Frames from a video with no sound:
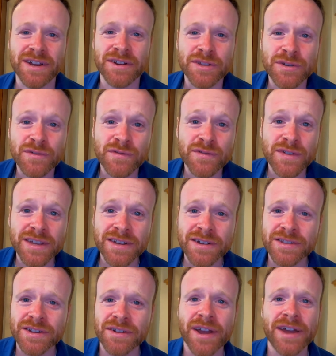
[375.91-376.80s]
You
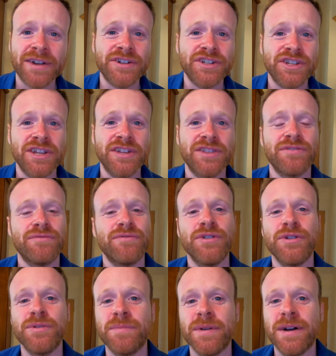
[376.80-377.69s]
feel their energy in the room.